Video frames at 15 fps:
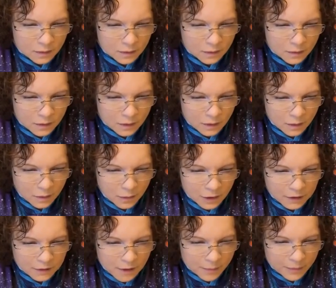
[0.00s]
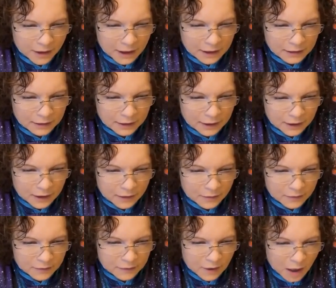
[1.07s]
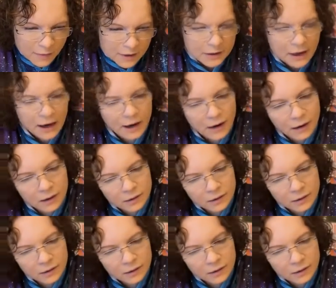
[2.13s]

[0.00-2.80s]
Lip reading: With the big leaves coming down.